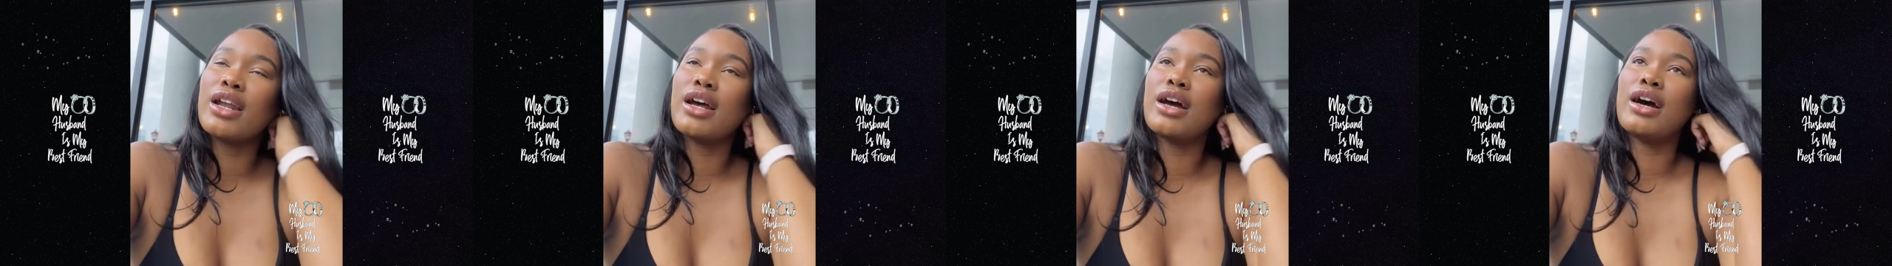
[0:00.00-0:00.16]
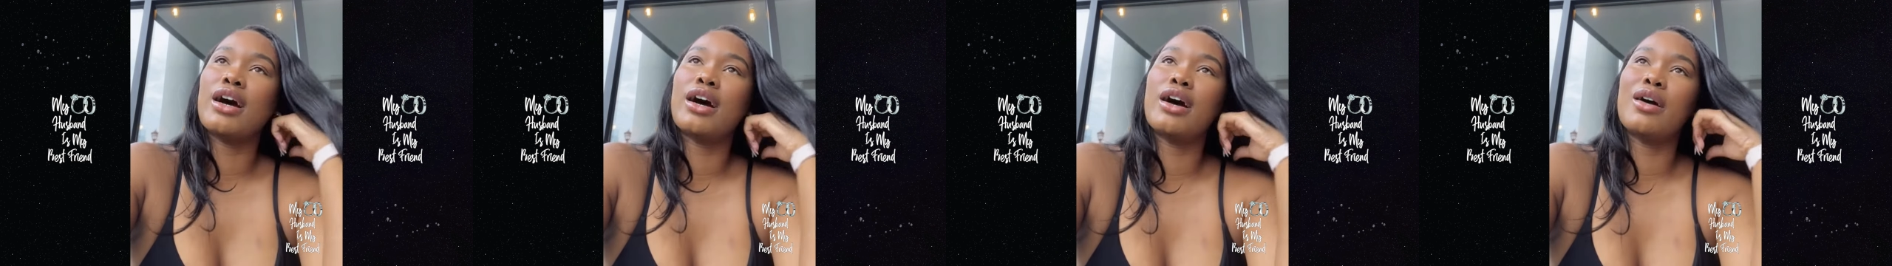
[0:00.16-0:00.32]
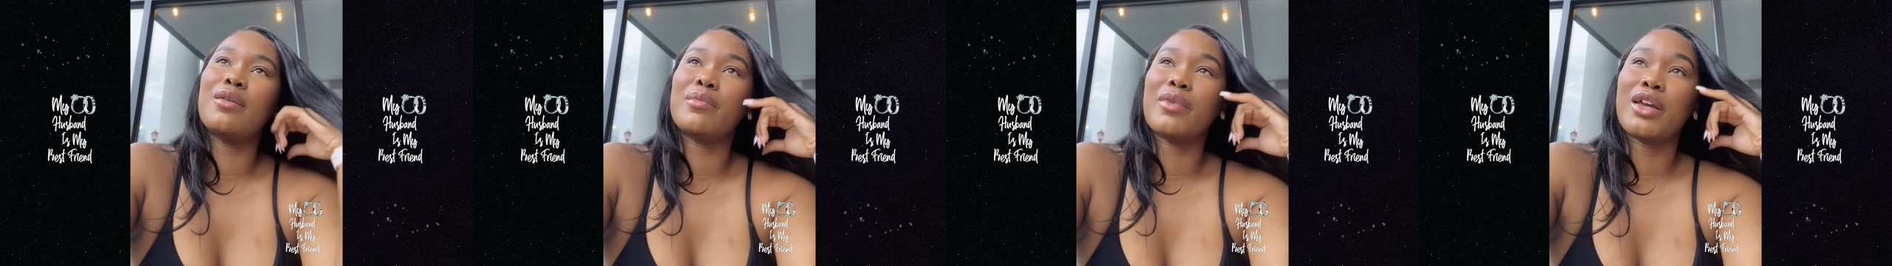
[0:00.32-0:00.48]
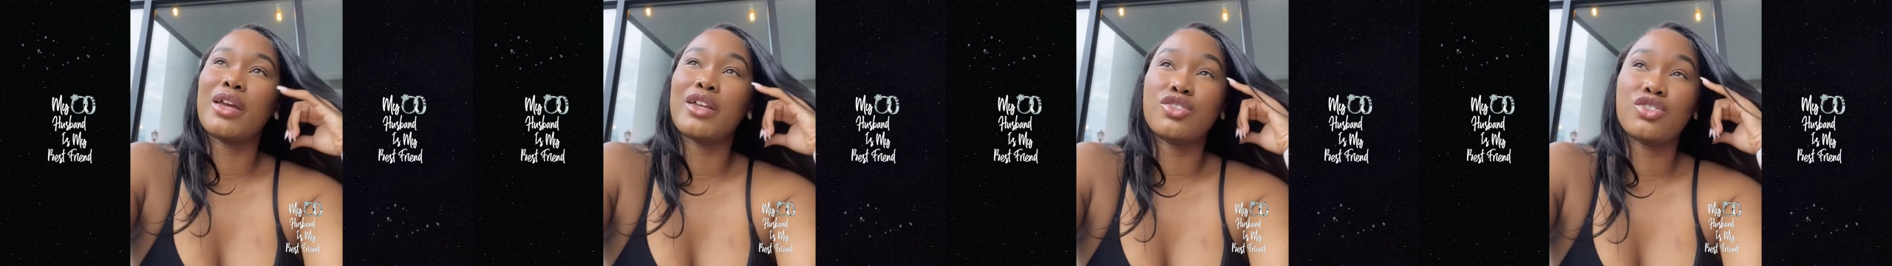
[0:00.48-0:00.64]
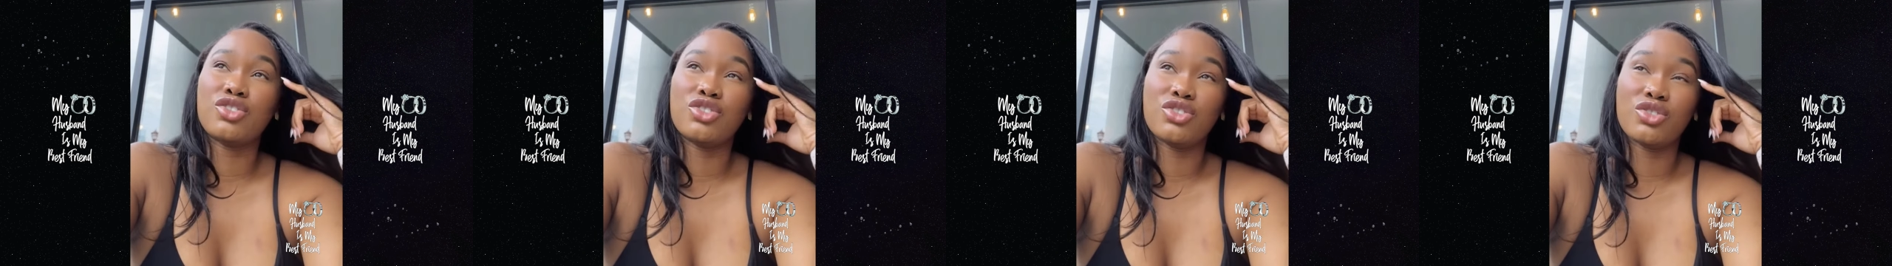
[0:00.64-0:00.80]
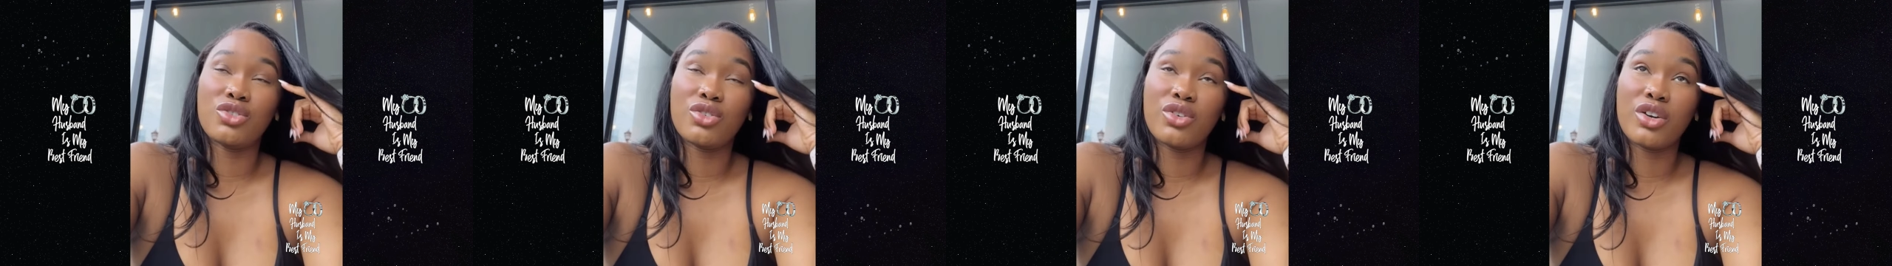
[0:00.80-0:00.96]
Um,
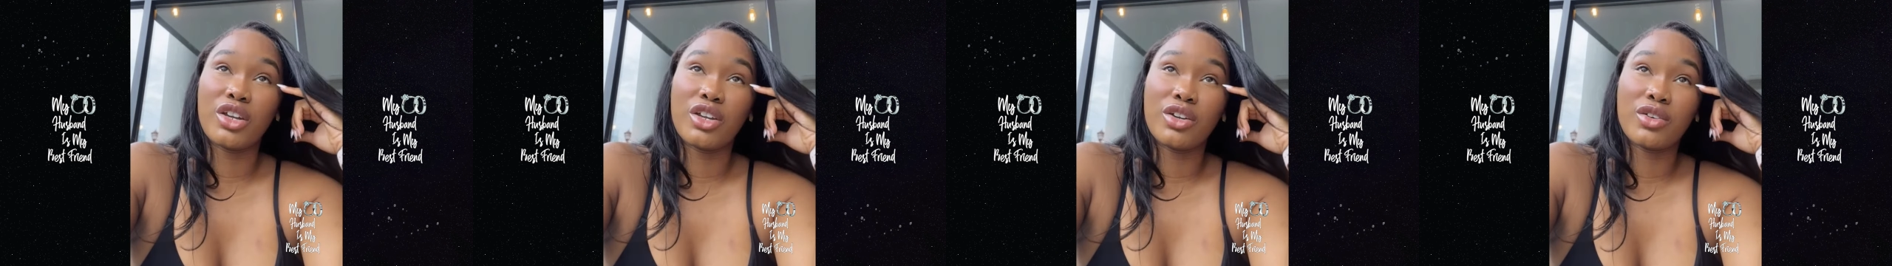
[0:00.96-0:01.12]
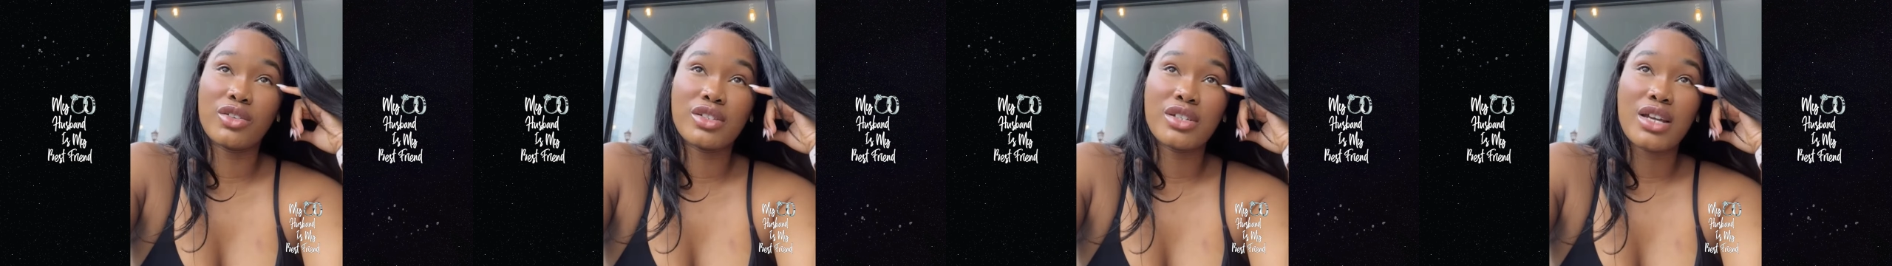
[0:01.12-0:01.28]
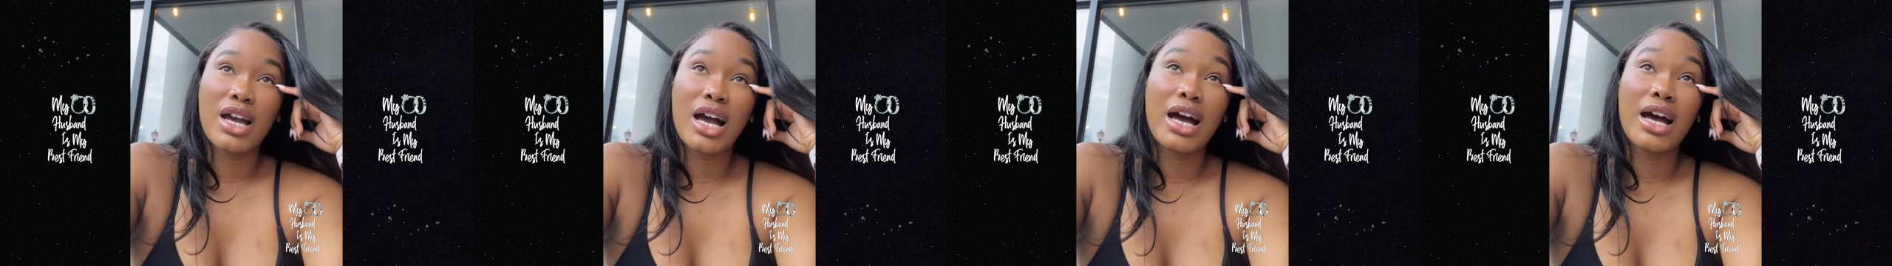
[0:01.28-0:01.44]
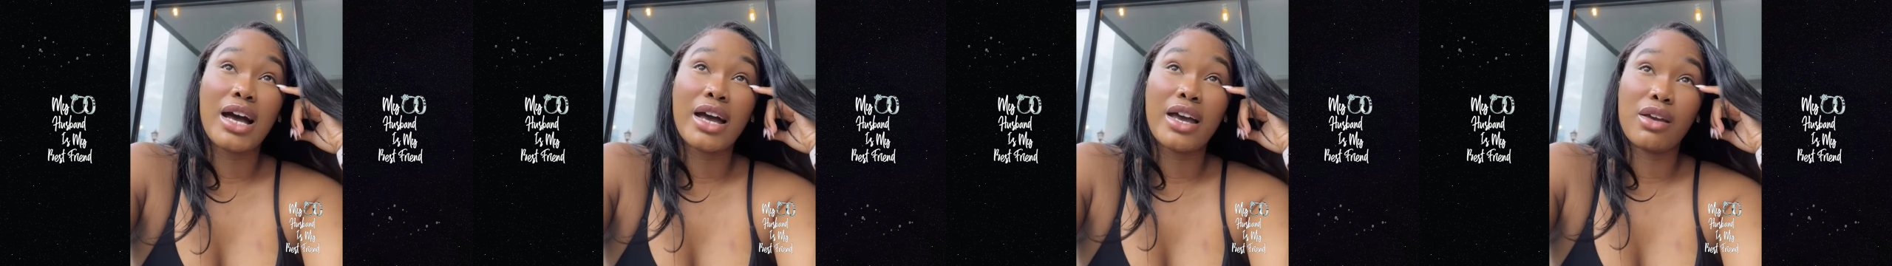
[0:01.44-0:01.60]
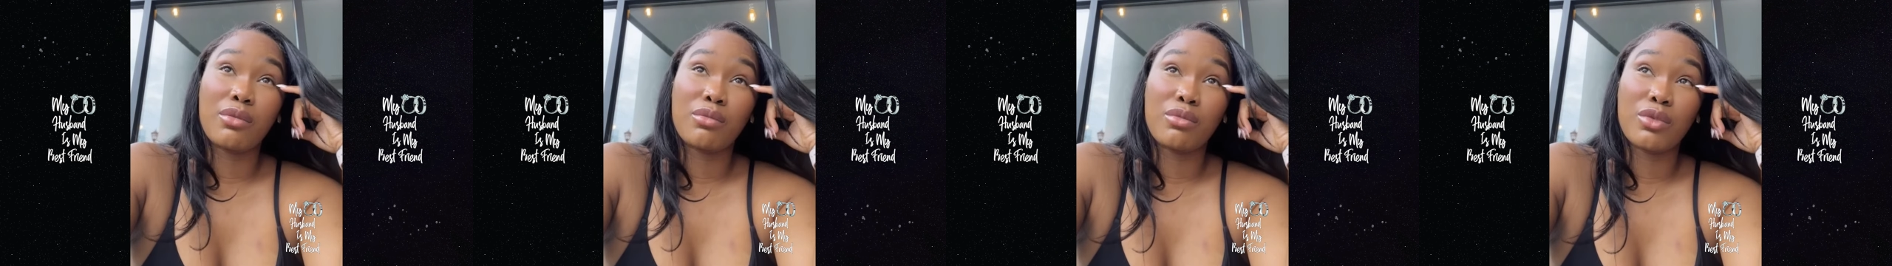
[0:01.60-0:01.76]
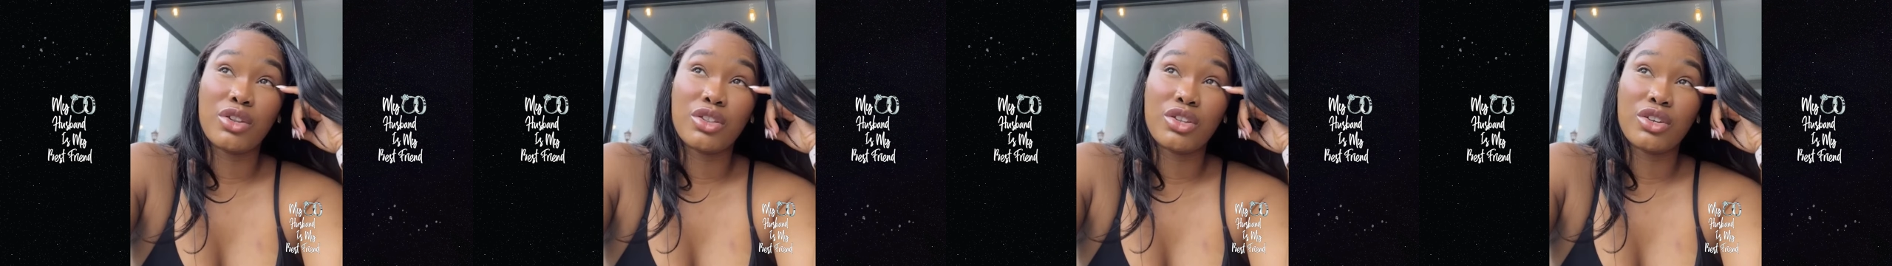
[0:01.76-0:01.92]
enjoy your
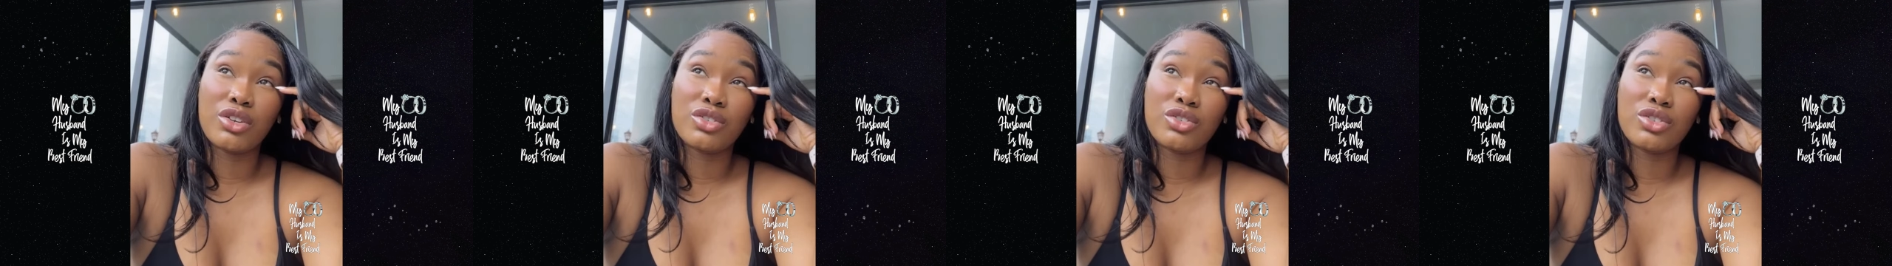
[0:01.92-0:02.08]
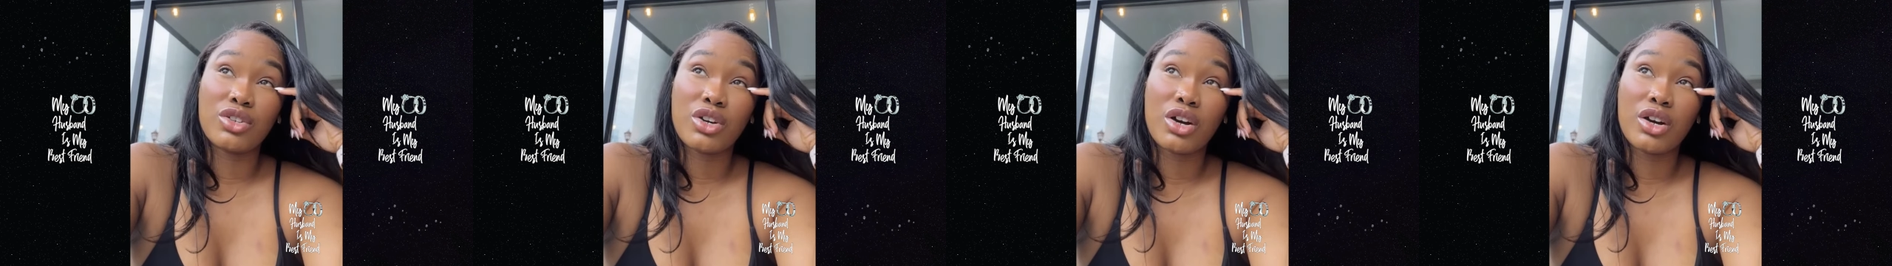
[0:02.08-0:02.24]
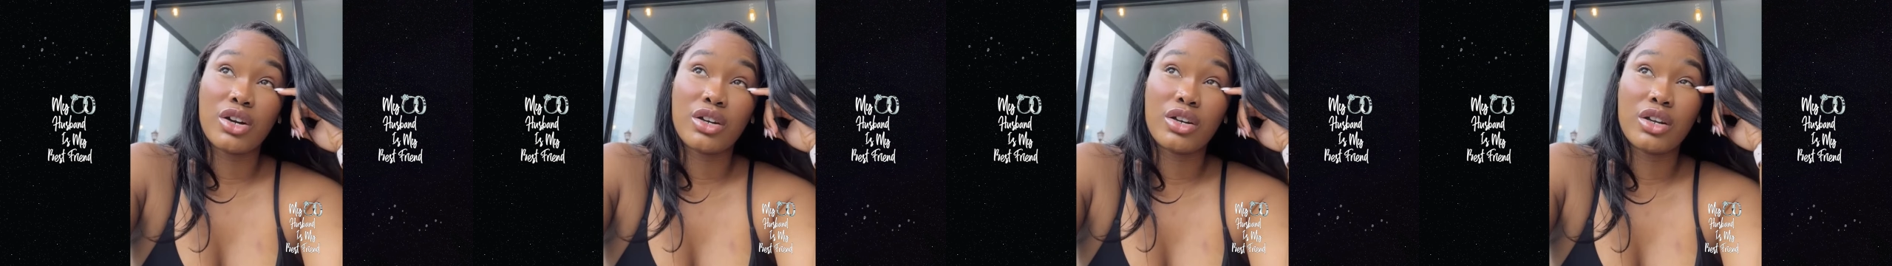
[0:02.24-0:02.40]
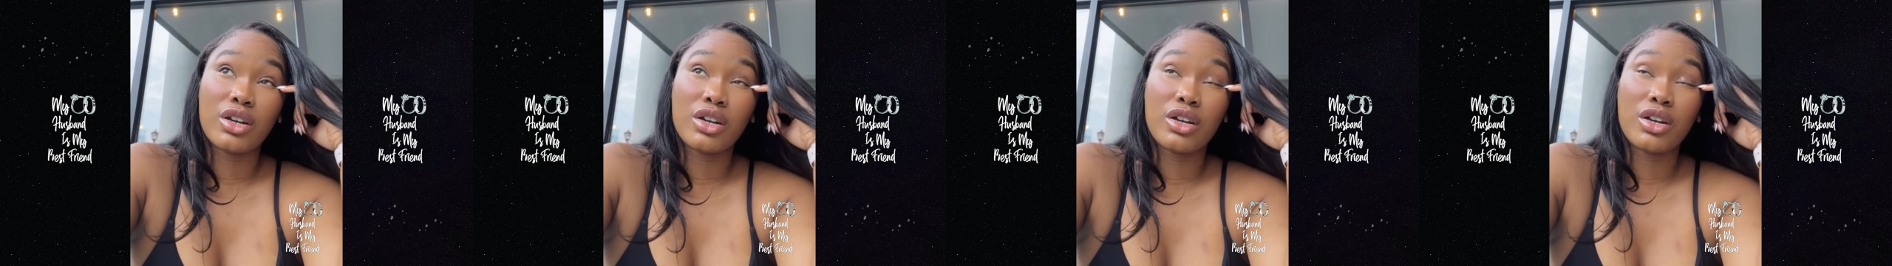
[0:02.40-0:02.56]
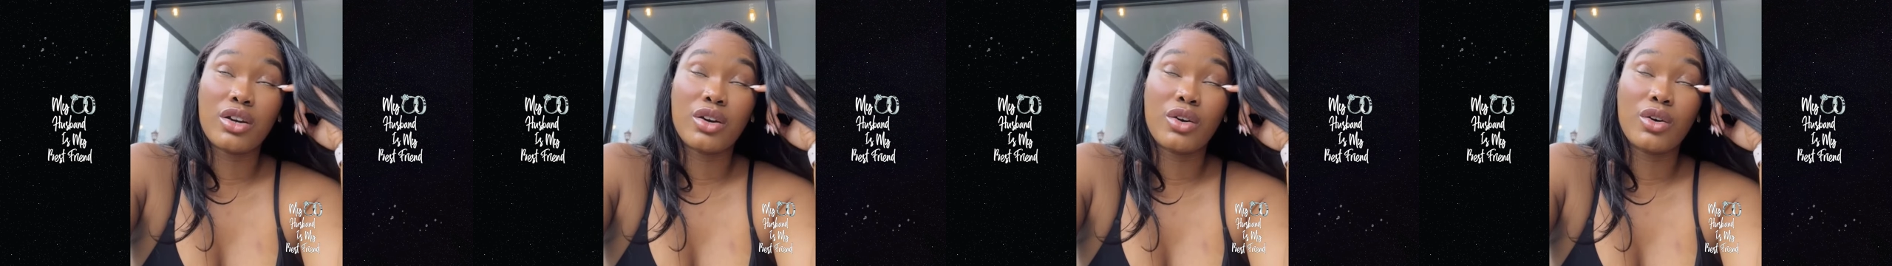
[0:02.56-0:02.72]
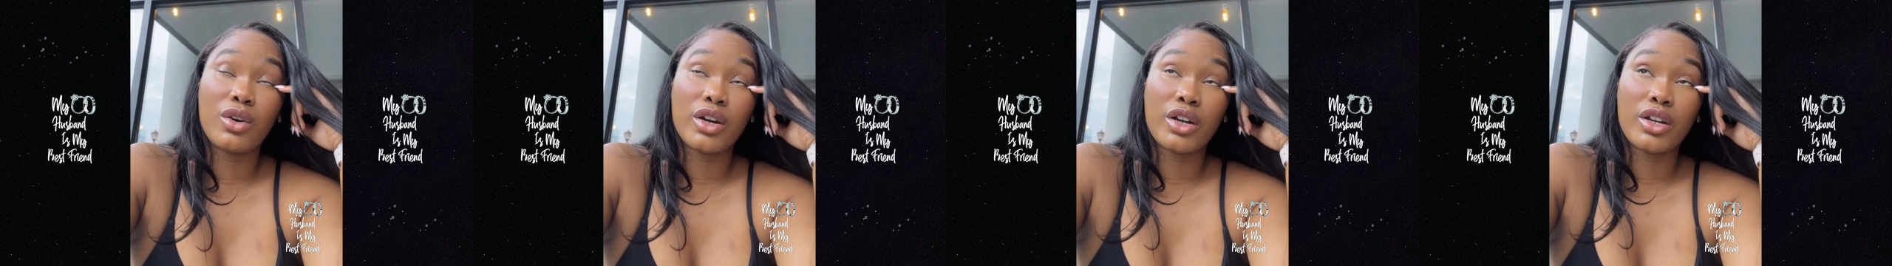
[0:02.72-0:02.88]
time with your
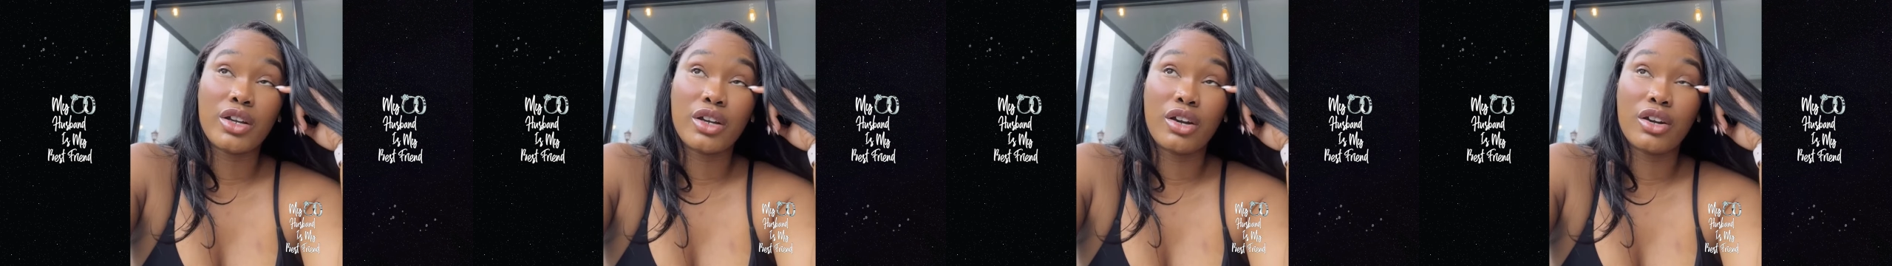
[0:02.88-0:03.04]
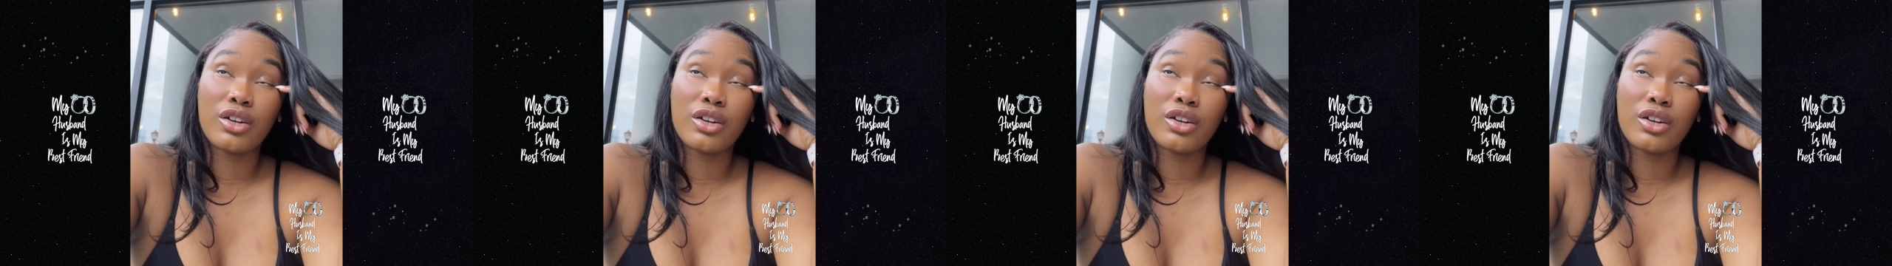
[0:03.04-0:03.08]
daughter or